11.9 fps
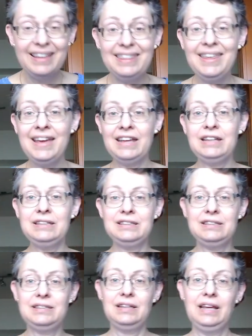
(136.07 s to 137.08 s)

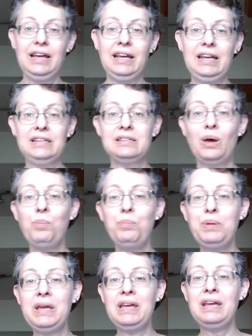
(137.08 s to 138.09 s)
This is a
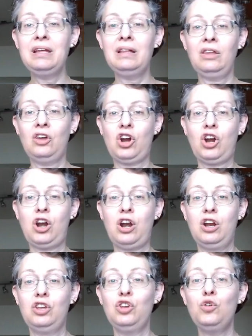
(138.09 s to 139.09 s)
peeler.
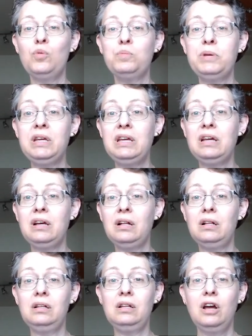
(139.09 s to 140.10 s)
You
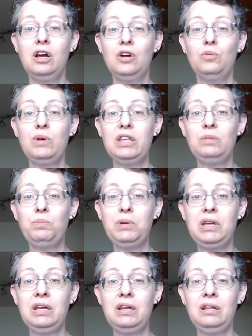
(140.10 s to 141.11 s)
peel with
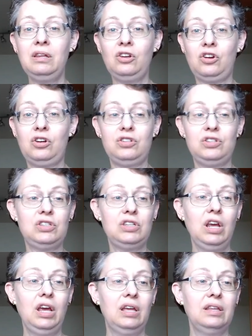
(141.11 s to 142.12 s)
peelers.
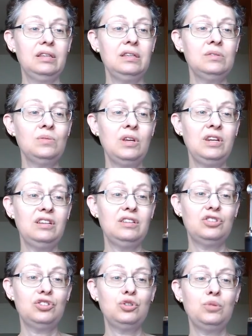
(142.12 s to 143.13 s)
This one
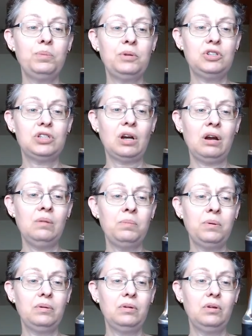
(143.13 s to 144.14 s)
is super sharp.